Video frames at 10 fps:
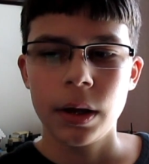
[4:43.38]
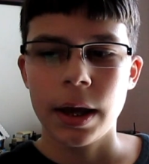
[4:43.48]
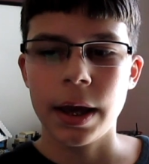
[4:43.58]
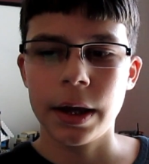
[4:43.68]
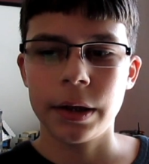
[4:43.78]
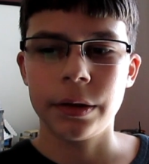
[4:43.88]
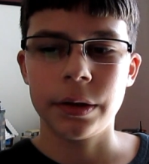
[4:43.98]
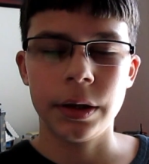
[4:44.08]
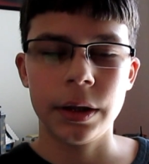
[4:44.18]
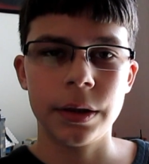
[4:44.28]

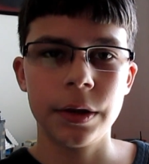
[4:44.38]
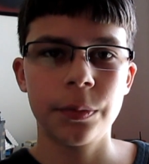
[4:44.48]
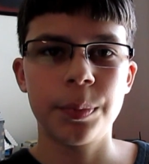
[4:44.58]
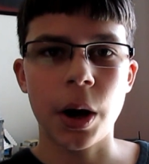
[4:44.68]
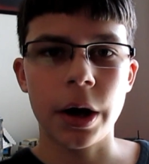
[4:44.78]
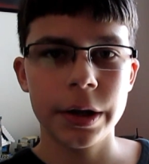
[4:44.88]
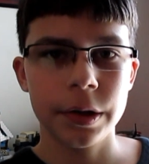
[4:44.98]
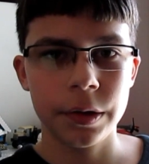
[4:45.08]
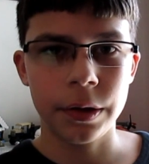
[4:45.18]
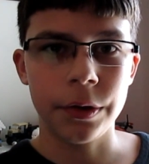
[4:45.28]
And this
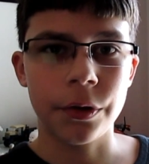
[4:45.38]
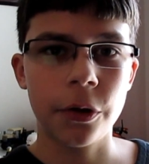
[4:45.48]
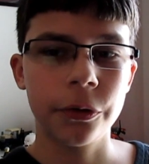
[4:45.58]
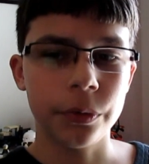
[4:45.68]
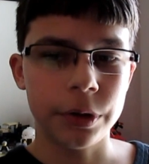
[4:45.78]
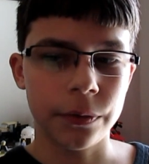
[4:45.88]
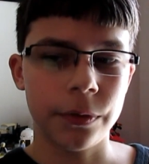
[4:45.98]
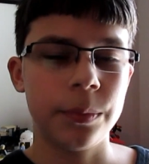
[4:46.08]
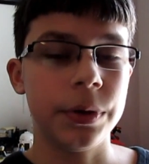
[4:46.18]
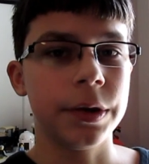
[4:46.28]
body is also
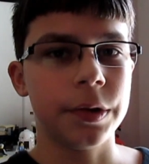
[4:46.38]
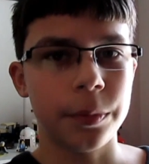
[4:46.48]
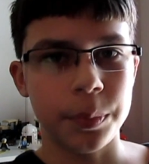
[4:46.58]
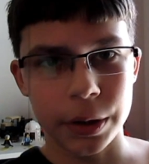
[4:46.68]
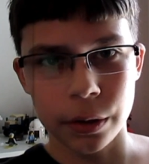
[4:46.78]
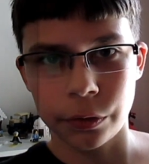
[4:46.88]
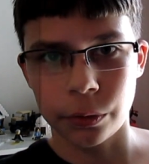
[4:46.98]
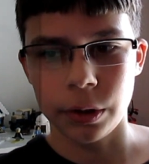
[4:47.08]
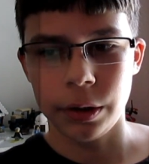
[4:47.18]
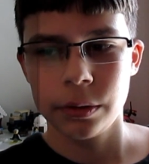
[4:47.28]
different because it's a bigger
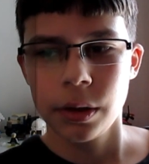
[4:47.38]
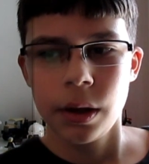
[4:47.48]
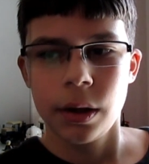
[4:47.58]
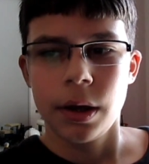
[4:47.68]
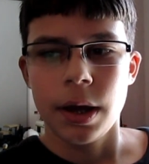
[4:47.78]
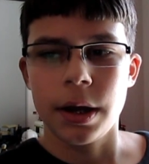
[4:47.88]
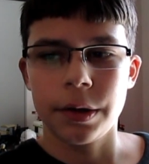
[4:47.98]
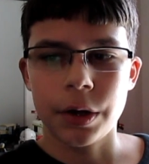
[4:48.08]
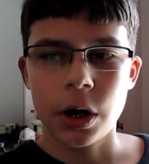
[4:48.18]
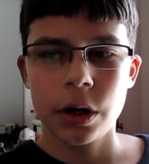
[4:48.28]
screen. It is
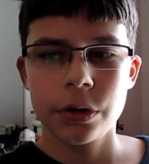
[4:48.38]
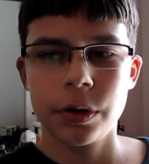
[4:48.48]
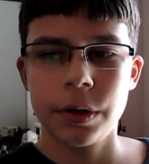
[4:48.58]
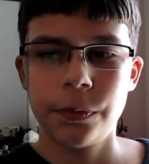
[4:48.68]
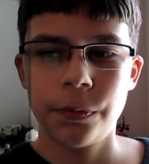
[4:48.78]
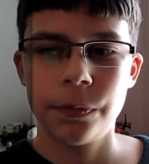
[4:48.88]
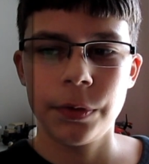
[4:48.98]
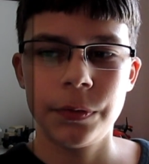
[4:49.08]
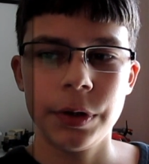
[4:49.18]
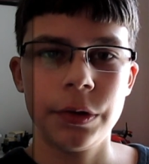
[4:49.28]

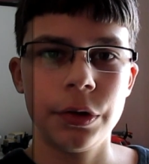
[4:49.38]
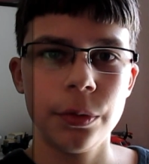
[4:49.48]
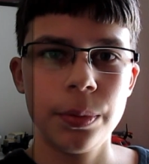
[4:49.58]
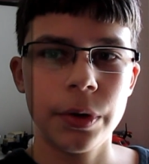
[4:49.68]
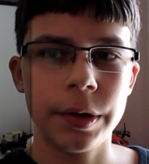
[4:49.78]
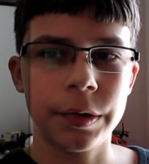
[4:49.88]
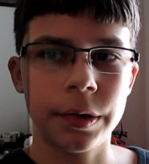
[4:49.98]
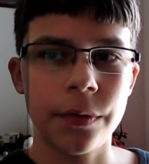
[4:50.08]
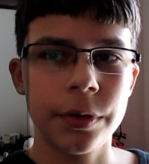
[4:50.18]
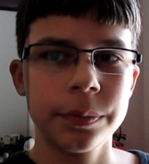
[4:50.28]

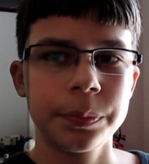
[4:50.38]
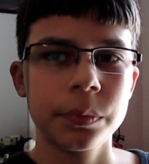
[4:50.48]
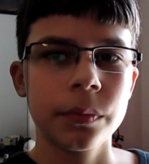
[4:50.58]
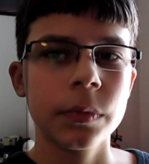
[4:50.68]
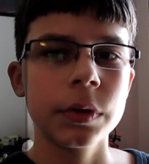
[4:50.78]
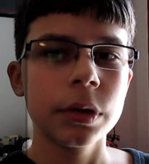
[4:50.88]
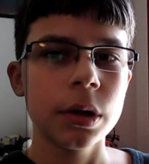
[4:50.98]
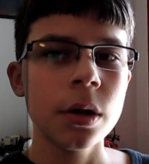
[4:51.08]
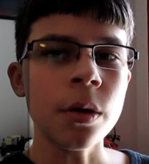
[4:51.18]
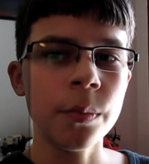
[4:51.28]
152.7
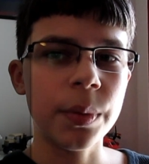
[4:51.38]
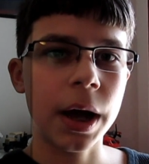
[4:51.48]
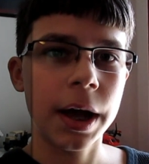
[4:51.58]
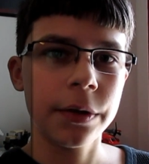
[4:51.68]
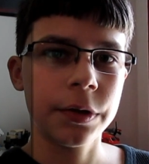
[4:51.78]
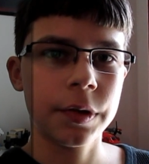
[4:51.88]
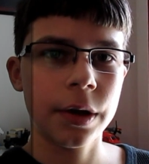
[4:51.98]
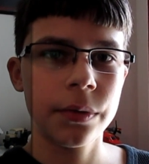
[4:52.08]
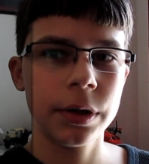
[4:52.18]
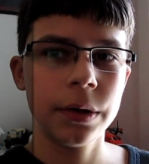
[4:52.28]
by
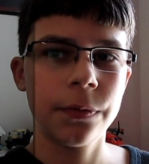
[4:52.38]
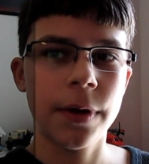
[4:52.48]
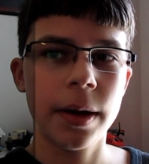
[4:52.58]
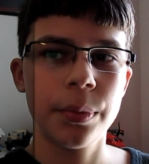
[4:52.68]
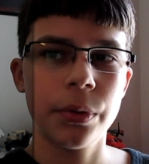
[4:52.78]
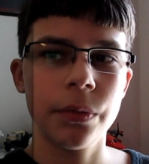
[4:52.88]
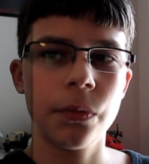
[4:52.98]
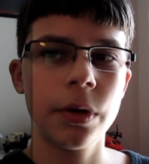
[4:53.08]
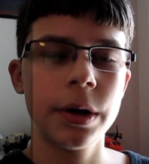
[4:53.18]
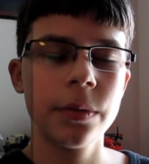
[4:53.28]

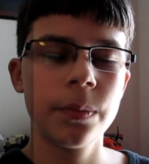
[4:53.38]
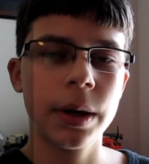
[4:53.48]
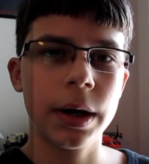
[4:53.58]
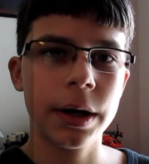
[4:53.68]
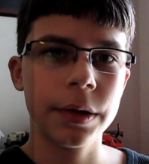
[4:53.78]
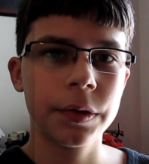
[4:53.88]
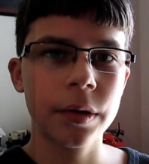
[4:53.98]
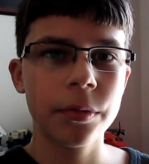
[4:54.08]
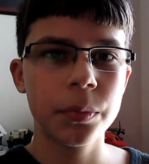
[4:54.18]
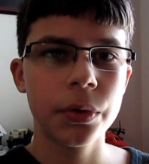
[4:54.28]
75.1 by
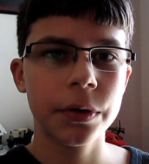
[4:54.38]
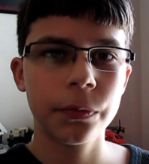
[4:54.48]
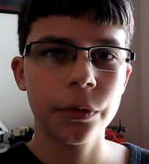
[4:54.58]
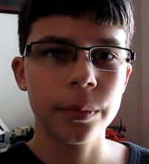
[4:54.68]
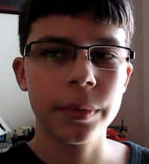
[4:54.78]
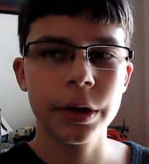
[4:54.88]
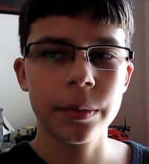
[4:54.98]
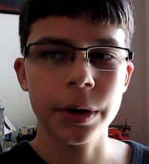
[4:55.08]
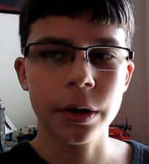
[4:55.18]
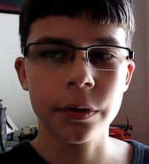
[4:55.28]
7.4
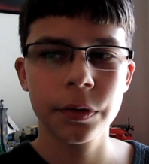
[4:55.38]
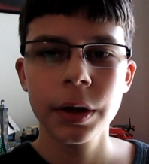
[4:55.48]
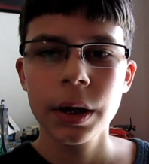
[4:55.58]
millimeters,